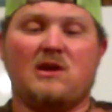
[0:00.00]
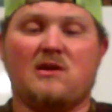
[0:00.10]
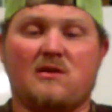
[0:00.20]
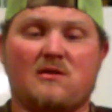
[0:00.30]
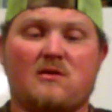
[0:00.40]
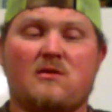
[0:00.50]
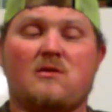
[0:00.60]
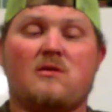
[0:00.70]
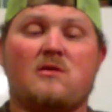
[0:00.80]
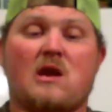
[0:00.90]
in
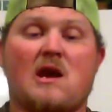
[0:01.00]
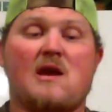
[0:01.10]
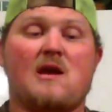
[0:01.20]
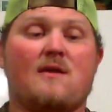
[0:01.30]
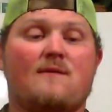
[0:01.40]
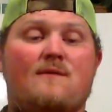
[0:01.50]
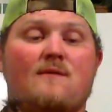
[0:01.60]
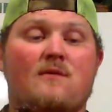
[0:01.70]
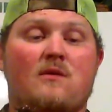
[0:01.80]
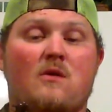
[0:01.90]
1/2,
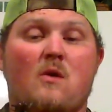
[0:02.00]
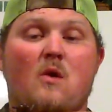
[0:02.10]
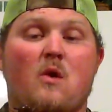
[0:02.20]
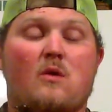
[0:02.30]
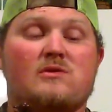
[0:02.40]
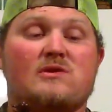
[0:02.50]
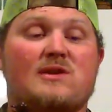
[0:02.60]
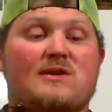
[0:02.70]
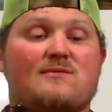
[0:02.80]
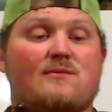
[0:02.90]
which is
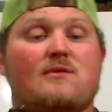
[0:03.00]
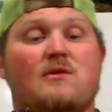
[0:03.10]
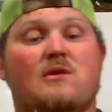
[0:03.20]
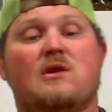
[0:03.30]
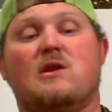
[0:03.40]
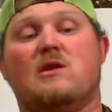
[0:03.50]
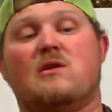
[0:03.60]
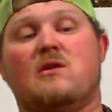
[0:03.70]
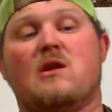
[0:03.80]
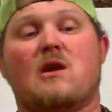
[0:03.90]
this one, and
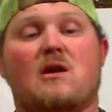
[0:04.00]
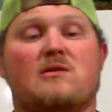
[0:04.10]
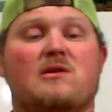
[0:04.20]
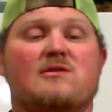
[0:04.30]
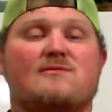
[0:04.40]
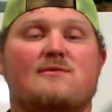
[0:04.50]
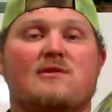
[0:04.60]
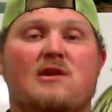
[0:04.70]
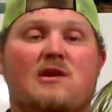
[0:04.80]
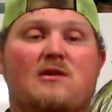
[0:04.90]
I got this
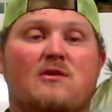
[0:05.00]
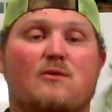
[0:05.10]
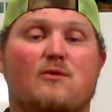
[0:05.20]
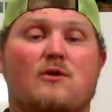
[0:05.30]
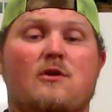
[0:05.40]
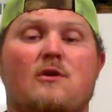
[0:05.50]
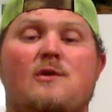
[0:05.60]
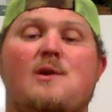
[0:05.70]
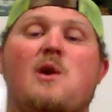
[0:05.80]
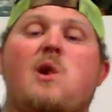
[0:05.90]
one in 1/4.
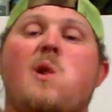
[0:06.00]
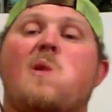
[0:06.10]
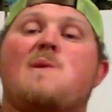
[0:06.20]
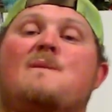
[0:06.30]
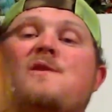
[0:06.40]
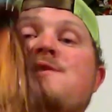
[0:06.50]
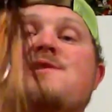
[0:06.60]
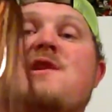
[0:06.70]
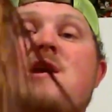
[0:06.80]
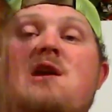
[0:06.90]
This
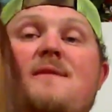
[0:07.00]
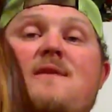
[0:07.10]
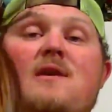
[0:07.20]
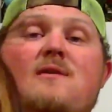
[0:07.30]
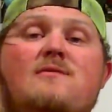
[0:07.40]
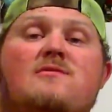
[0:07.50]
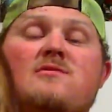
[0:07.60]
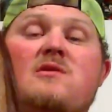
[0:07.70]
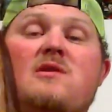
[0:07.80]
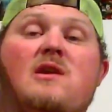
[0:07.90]
is the 1/2
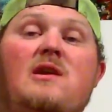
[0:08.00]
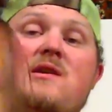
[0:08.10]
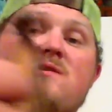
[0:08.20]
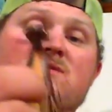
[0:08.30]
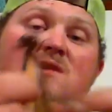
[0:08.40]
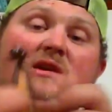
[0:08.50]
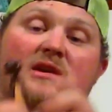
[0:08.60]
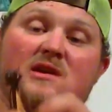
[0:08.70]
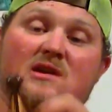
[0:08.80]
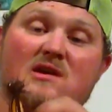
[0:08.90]
ounce. It is
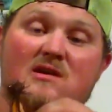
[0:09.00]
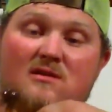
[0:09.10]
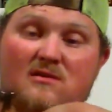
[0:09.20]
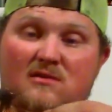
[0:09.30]
a